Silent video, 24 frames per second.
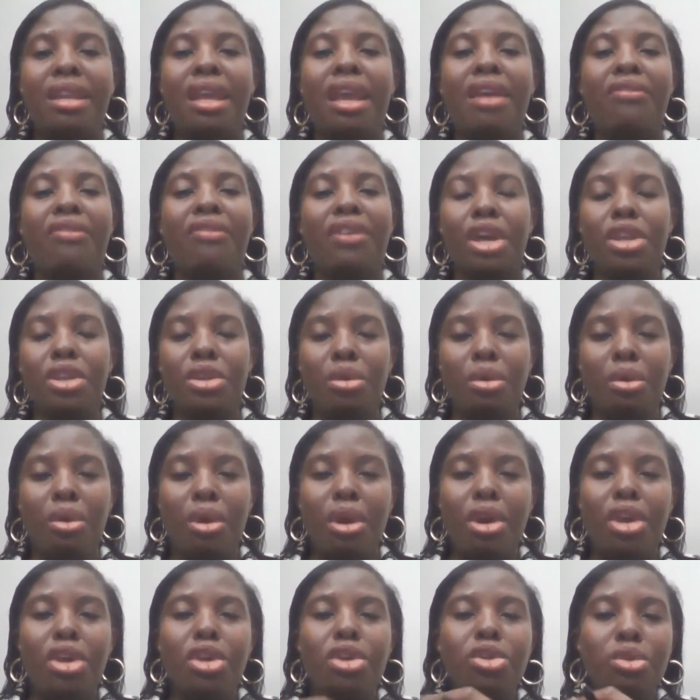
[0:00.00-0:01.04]
and an
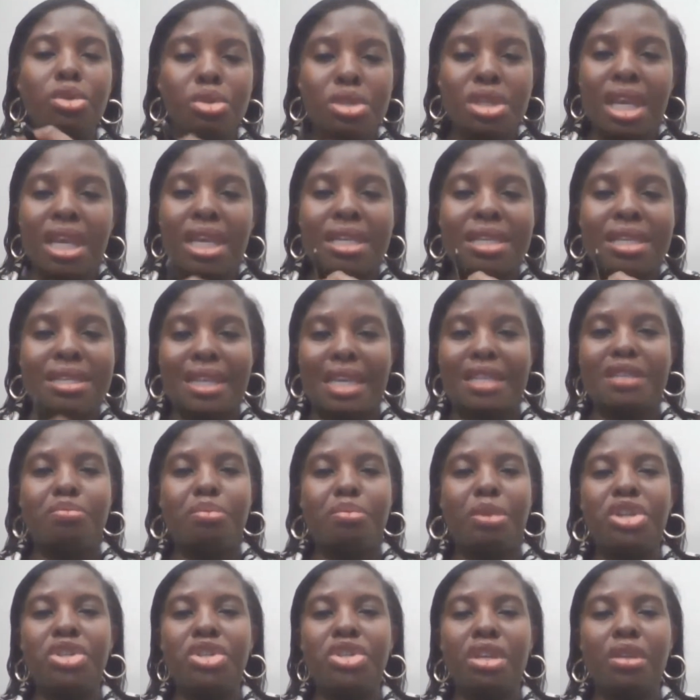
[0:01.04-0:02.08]
FIU using its
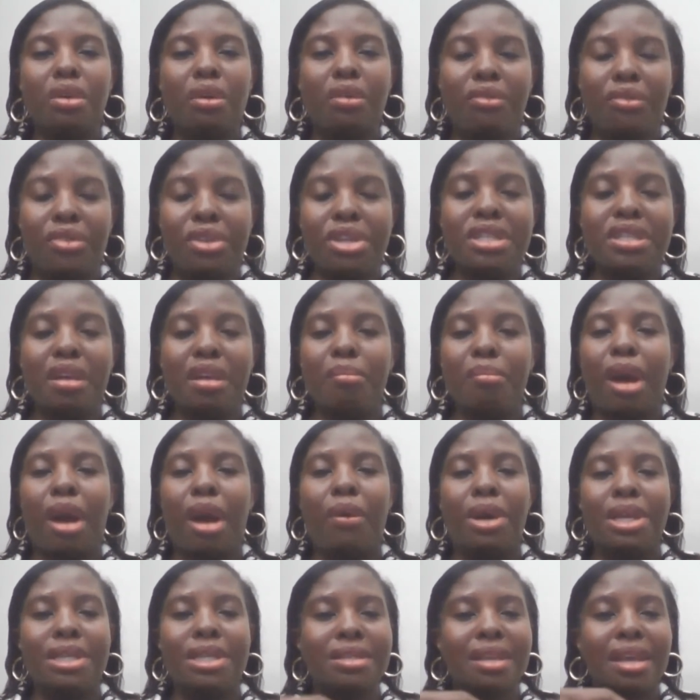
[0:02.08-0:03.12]
suspension of
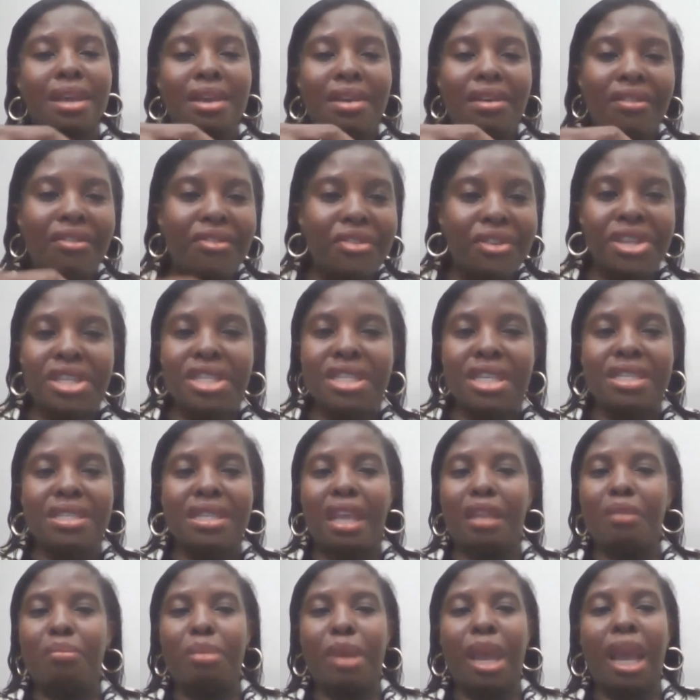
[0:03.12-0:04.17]
freezing powers
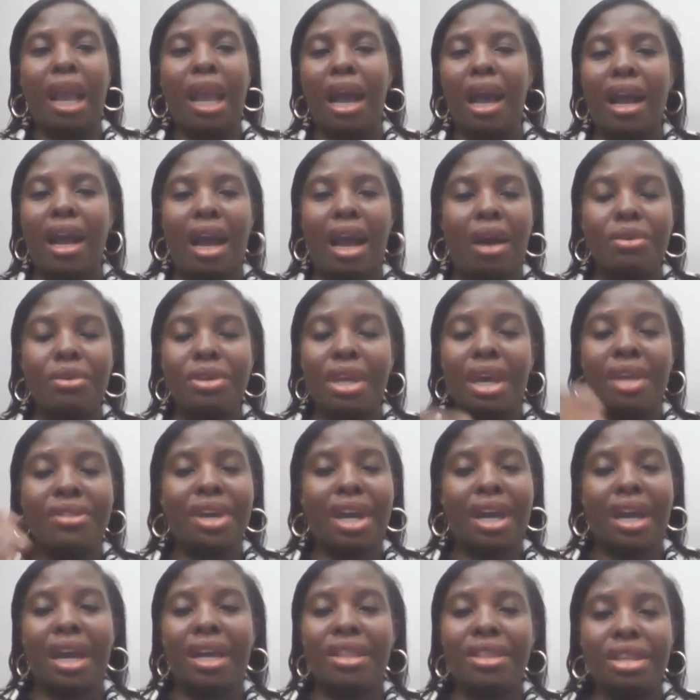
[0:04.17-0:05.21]
freezes that bank account.
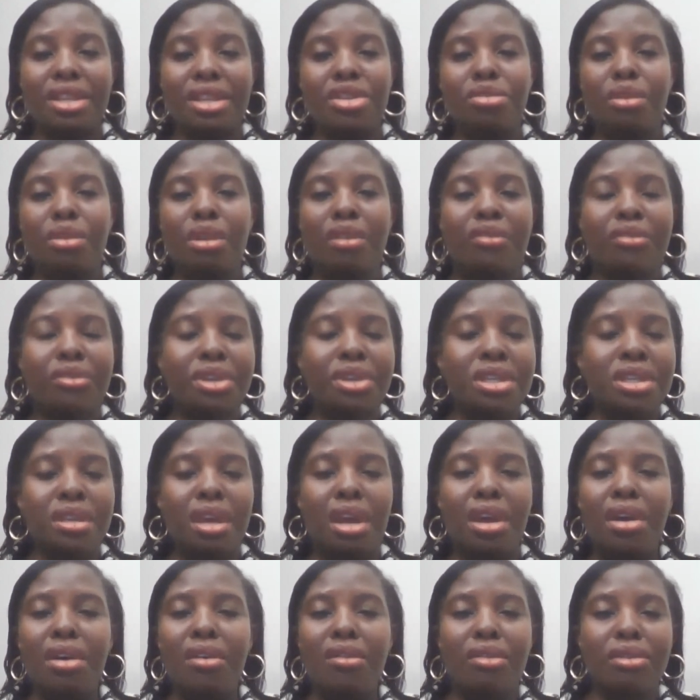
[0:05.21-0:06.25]
Other countries will
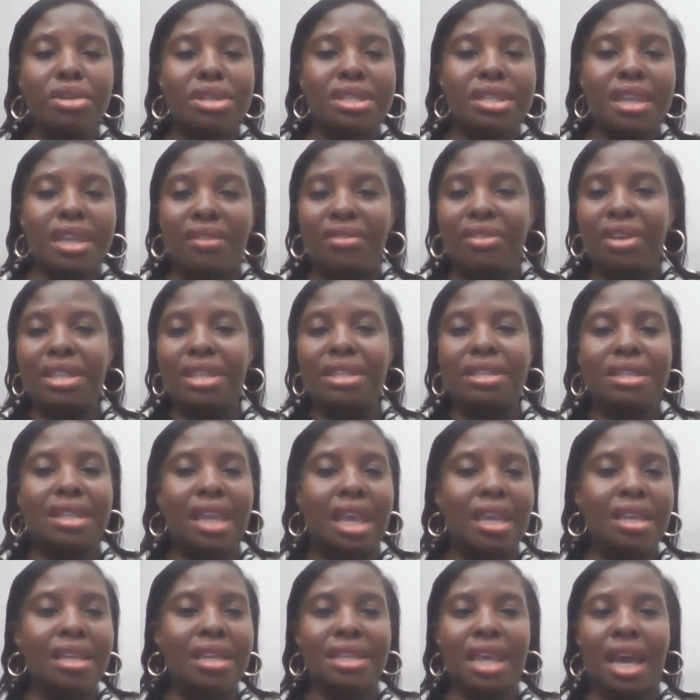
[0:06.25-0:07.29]
freeze for
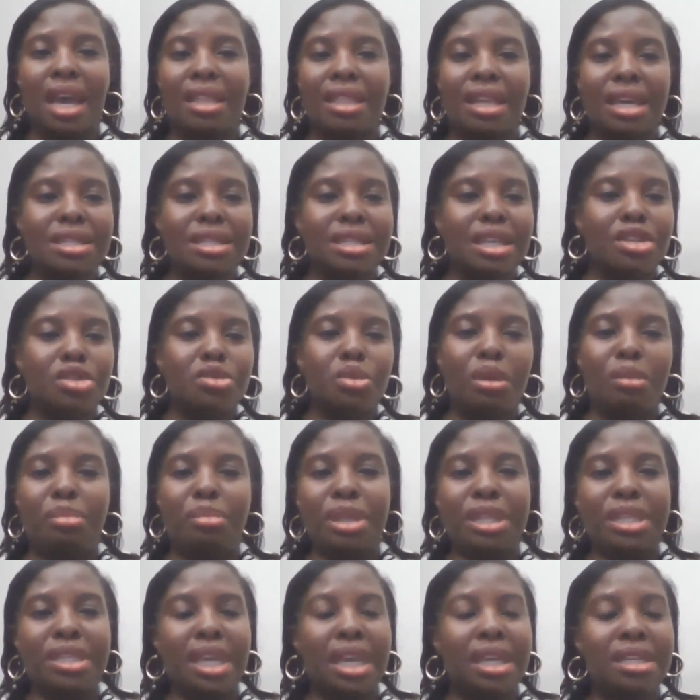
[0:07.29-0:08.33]
7 days, others it
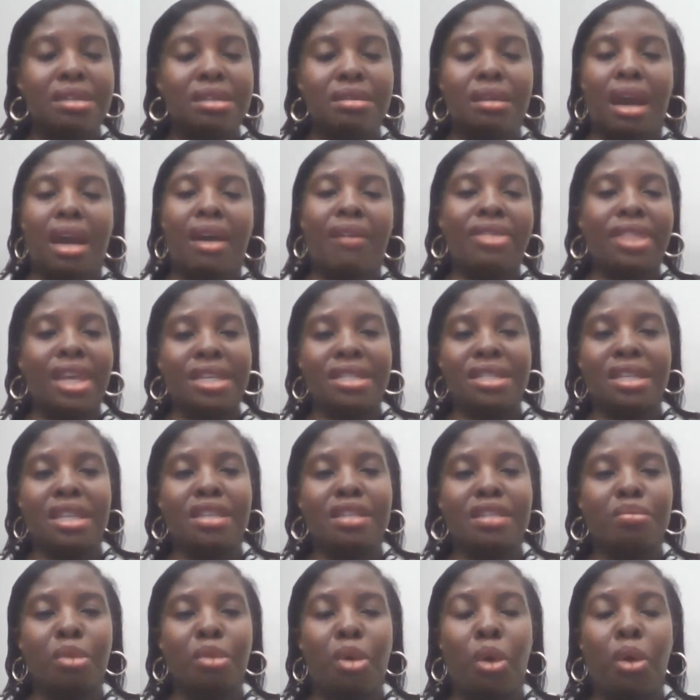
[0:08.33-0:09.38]
will be 30,
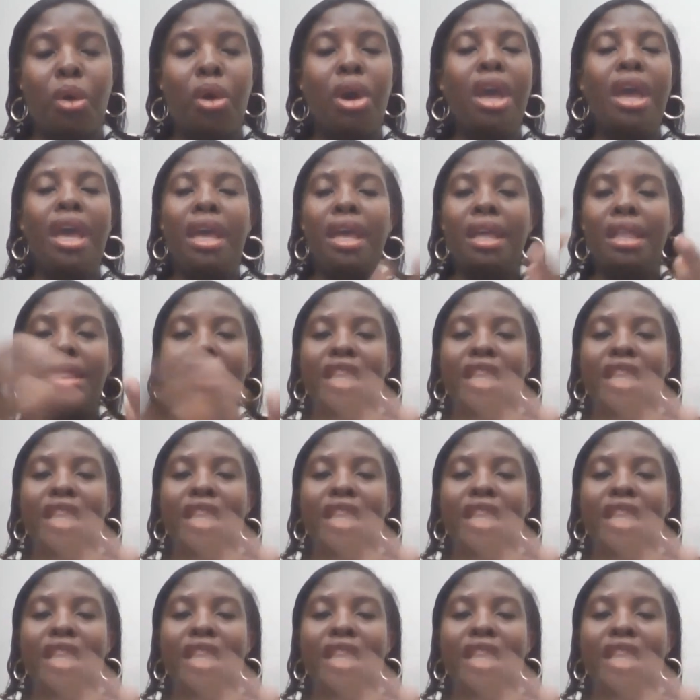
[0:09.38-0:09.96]
others it's more.